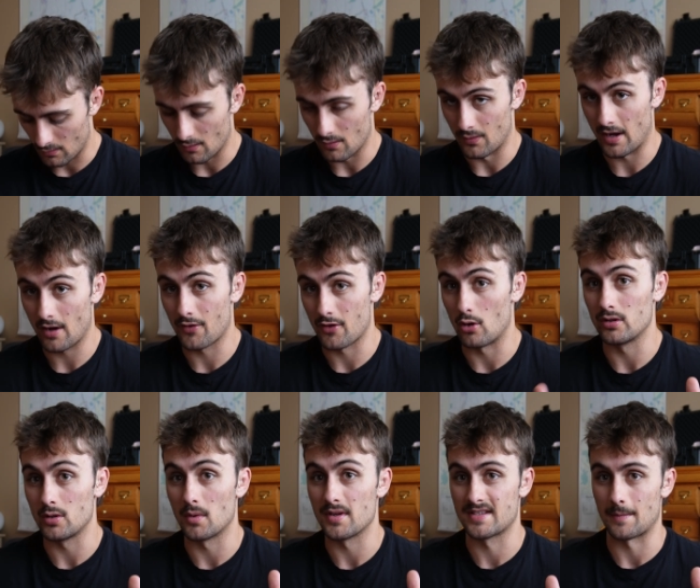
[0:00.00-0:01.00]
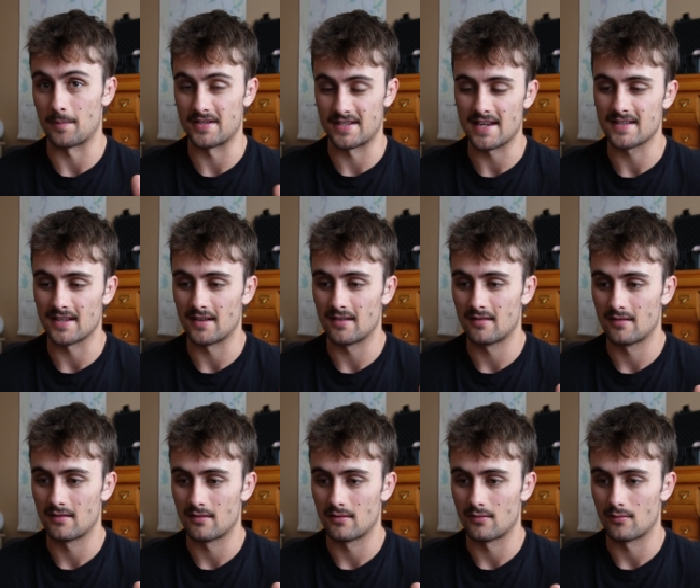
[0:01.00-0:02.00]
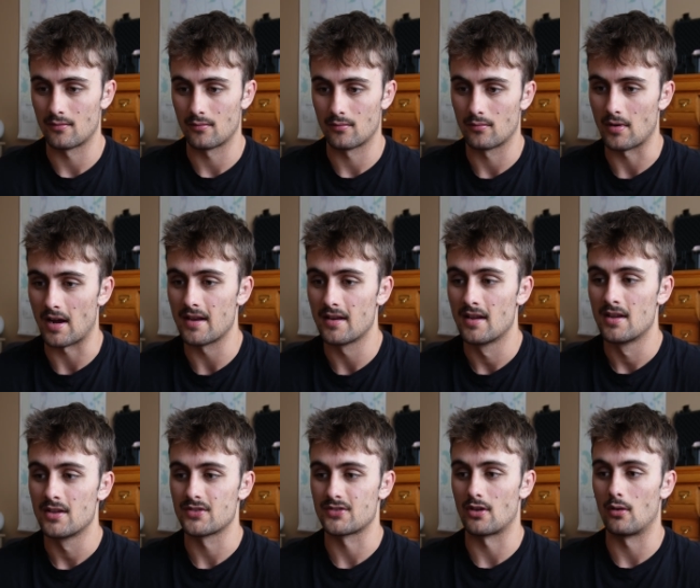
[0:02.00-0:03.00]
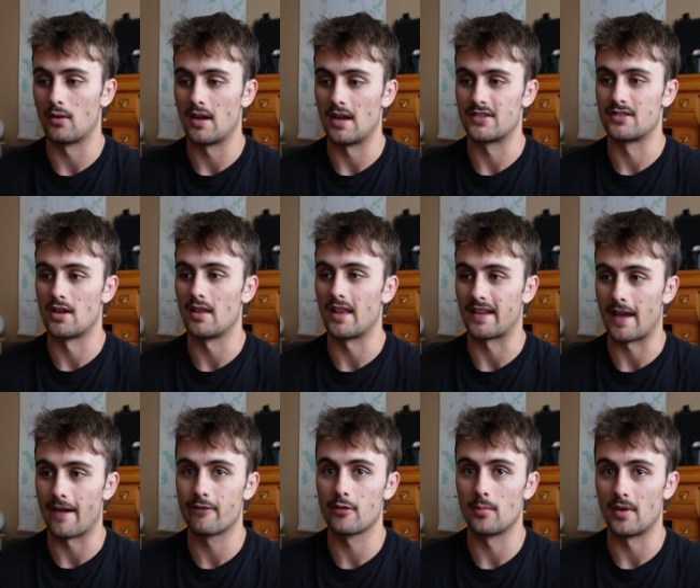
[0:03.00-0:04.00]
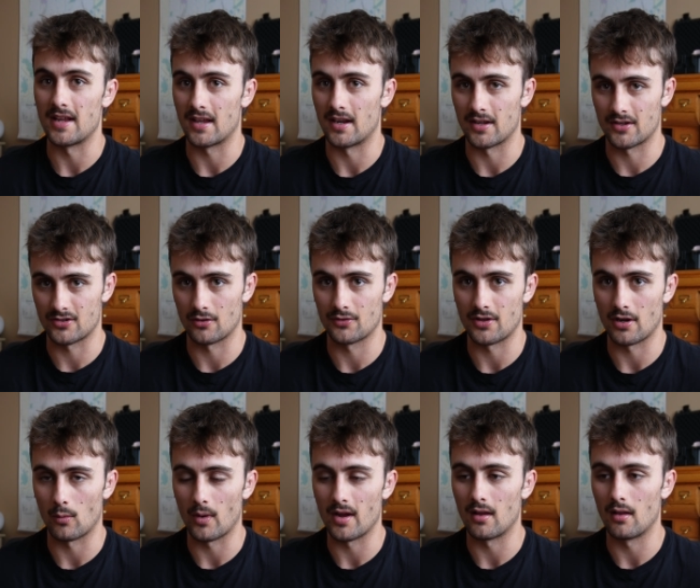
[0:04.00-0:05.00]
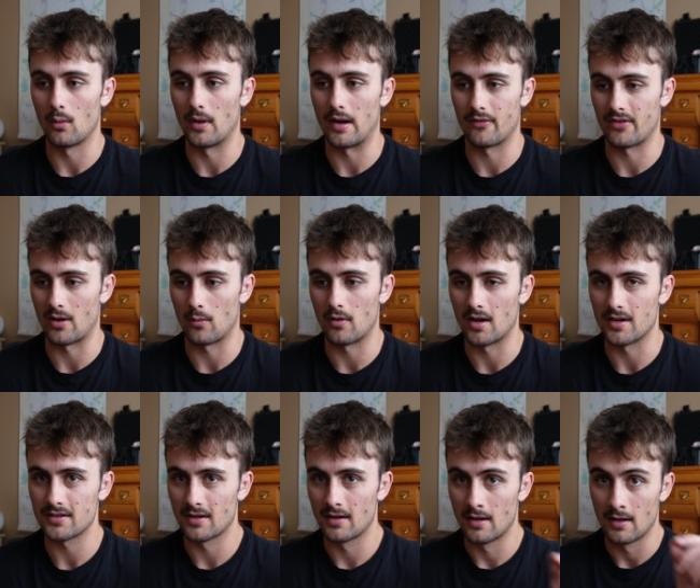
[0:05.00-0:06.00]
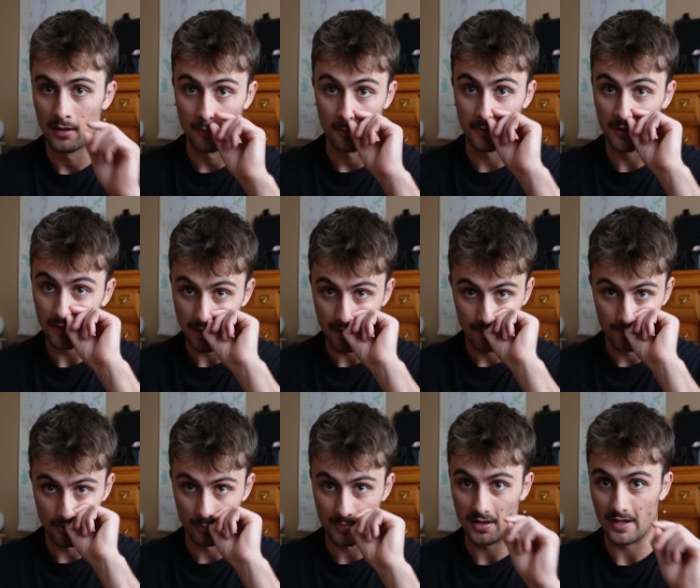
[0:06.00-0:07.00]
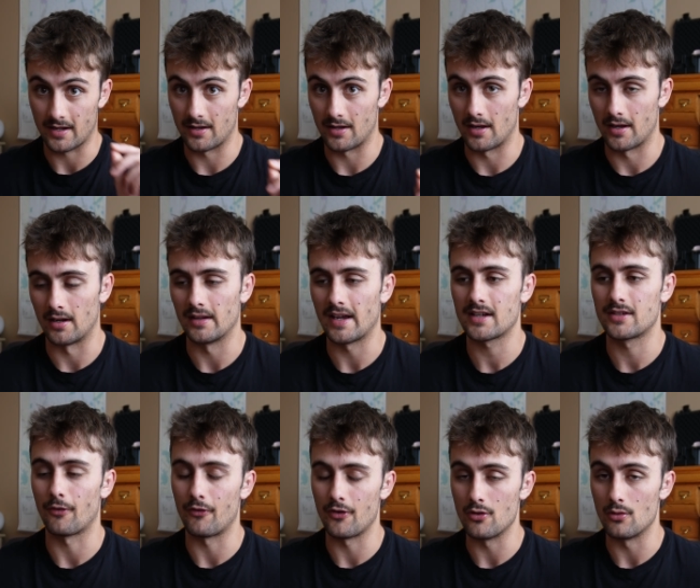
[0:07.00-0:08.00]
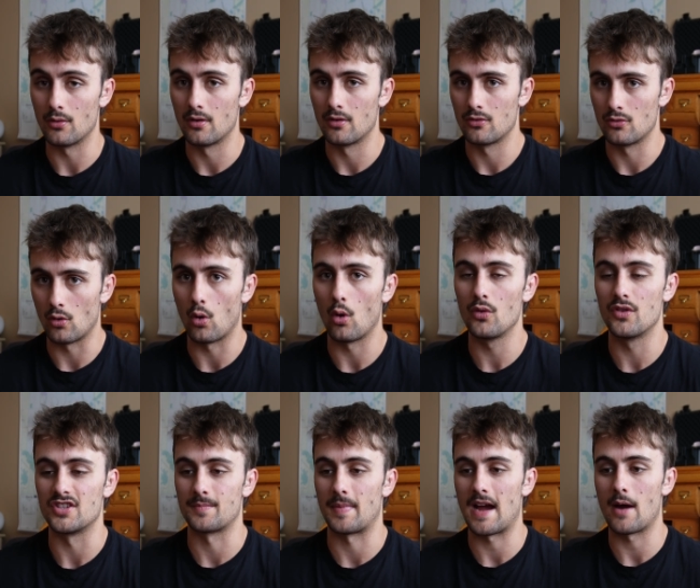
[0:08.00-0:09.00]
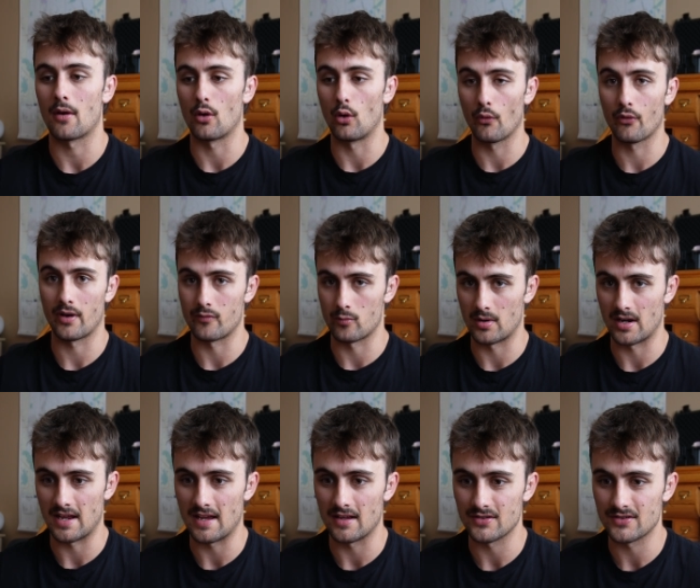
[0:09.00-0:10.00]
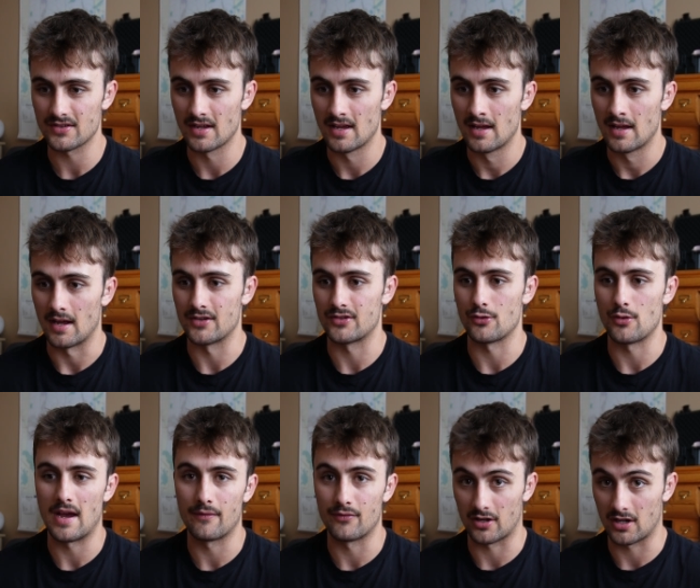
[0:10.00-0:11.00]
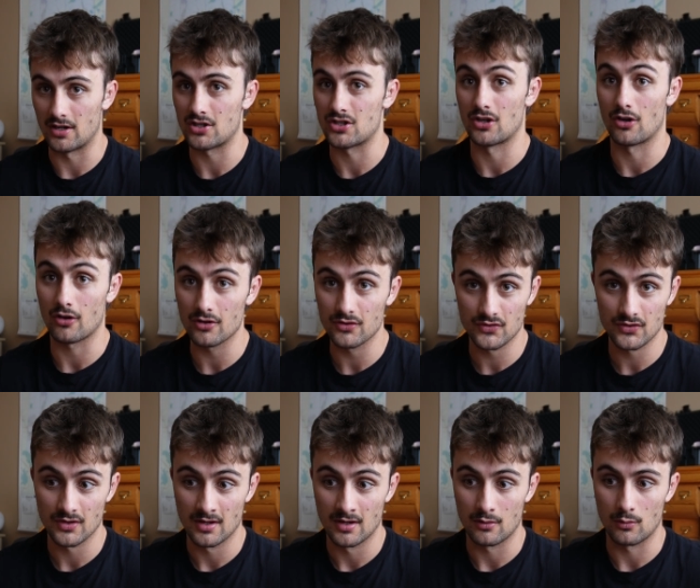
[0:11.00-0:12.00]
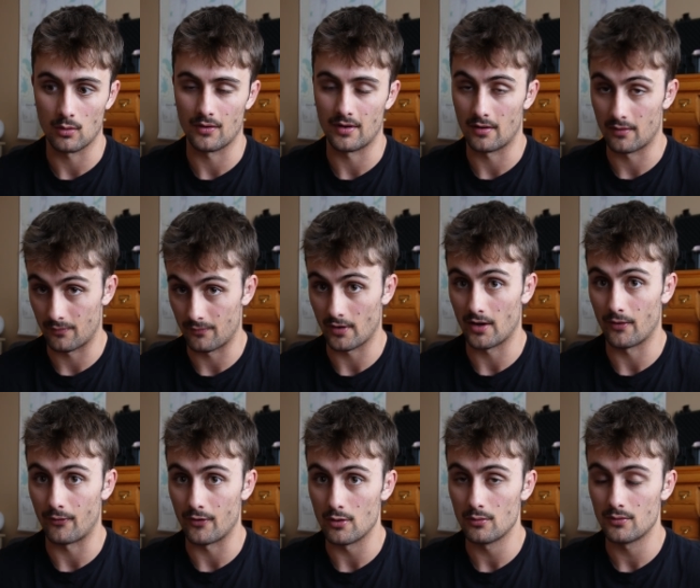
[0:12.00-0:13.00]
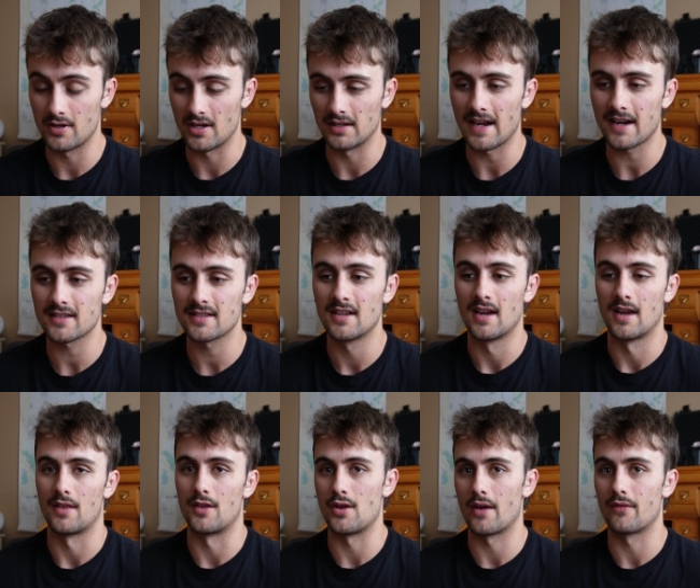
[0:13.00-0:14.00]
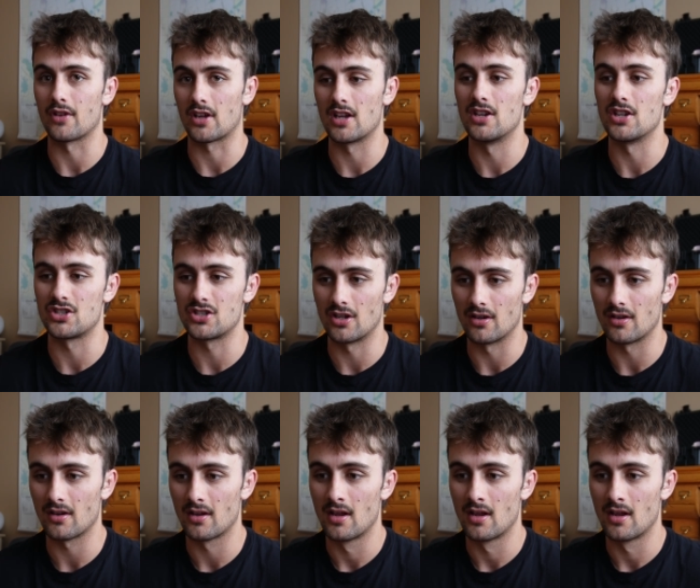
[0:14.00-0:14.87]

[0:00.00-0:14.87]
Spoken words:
they are the only ones that possess it, right? So it's not like everybody can exert their will whenever they want. Really, there'll be like an elect few who hold this power over everybody else. And so you have the conditioners, who are the very few, the elect. Then you have the conditioned,